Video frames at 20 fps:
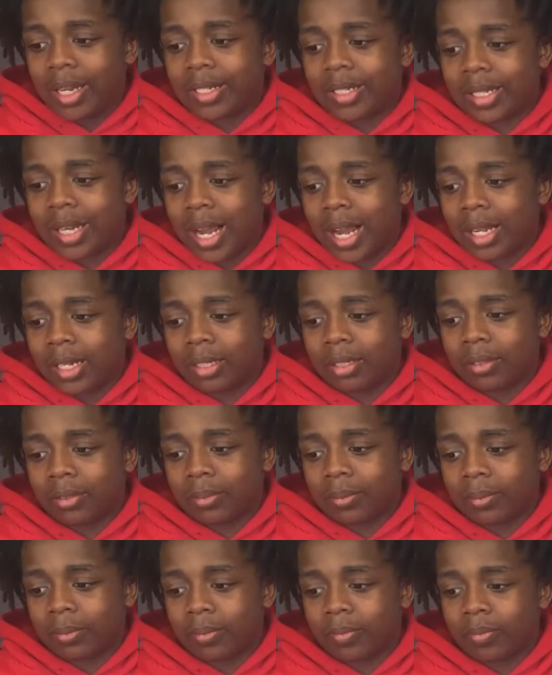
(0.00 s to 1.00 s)
it's not,
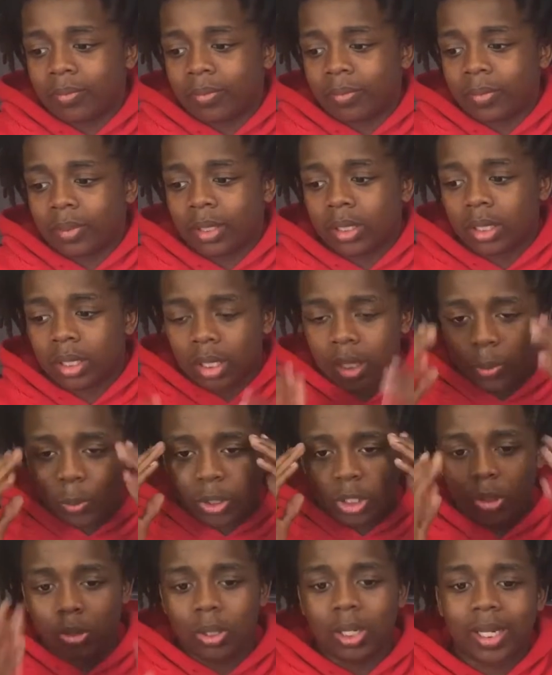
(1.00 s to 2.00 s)

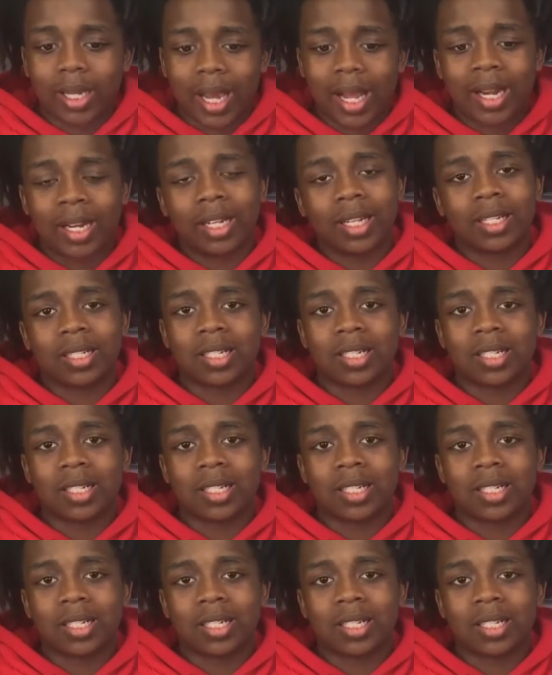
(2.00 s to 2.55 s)
when you look at